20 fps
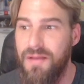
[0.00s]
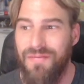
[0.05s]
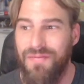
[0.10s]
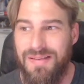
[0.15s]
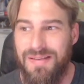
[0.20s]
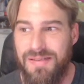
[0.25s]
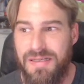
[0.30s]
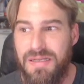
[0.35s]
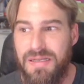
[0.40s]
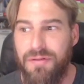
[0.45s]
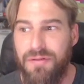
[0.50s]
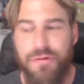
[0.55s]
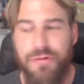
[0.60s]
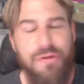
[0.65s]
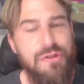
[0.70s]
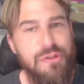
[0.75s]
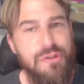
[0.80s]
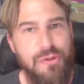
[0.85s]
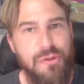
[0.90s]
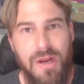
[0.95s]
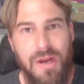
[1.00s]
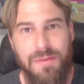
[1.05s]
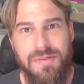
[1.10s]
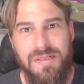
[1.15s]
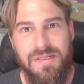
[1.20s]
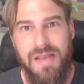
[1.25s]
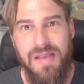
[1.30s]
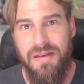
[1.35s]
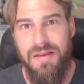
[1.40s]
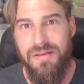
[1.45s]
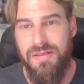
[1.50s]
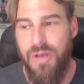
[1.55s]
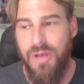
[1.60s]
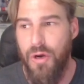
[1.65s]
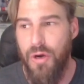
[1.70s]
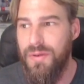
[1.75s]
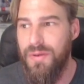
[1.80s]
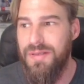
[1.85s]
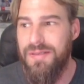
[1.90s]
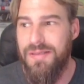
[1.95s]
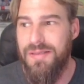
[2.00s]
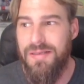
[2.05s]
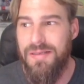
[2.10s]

that Xenophon describes Cyaxares